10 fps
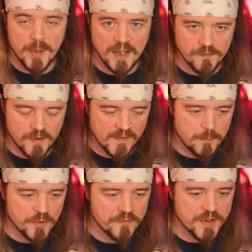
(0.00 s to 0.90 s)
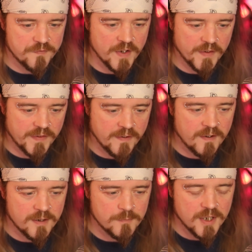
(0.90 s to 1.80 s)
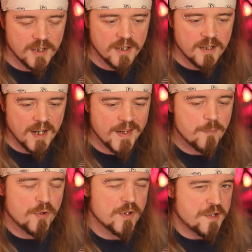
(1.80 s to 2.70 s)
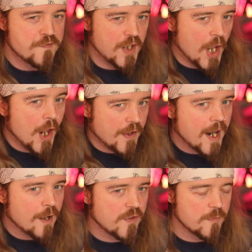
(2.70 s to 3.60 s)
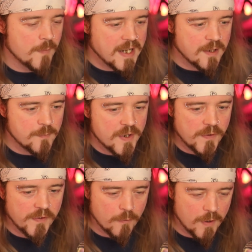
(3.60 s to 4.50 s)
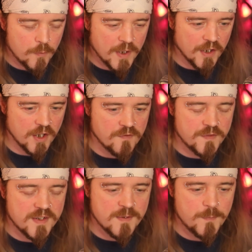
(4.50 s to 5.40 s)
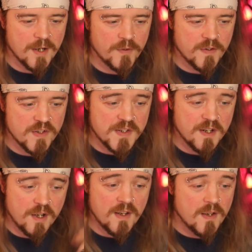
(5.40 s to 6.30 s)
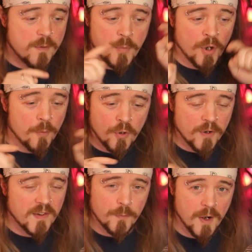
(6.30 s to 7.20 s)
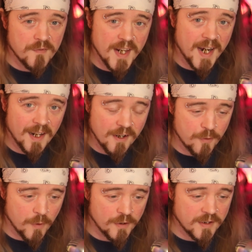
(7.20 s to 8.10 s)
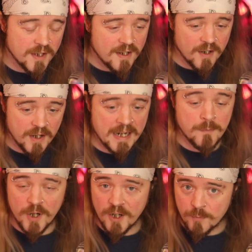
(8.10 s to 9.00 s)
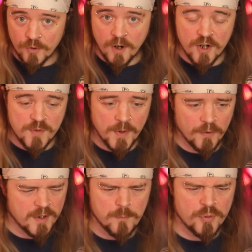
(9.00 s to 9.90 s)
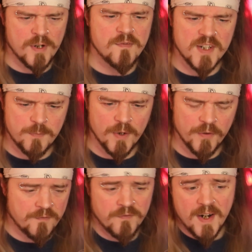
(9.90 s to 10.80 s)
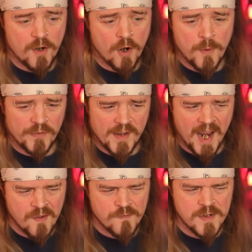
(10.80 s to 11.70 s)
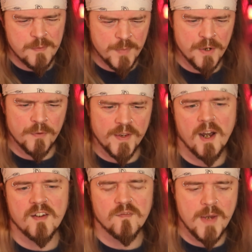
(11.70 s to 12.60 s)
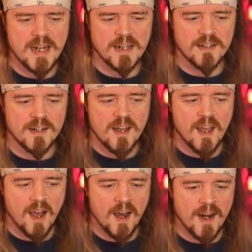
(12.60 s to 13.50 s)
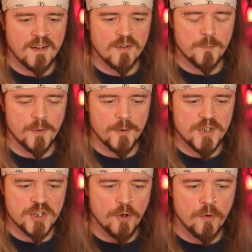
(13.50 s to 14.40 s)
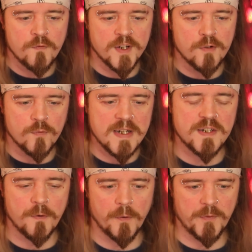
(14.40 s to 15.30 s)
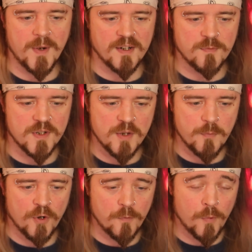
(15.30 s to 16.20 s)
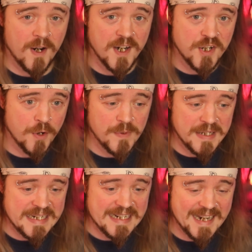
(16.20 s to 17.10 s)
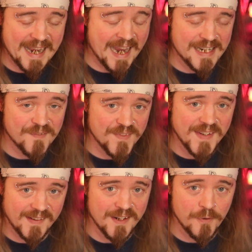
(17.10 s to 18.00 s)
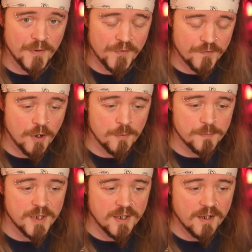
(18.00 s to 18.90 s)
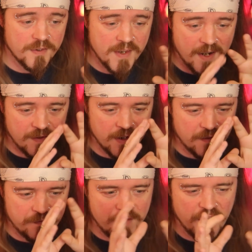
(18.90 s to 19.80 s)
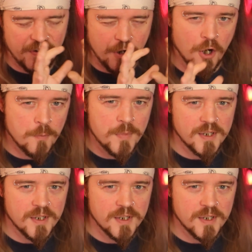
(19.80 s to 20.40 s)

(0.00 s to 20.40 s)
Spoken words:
for example, for the first time, at that point, you've learned how to make a build. So I would love to be able to just put points wherever the hell I want. In my barrage build and previous builds, in fact, almost every build that I've made, I end up solving resource management to the point where I don't need any of the skills from that like first hub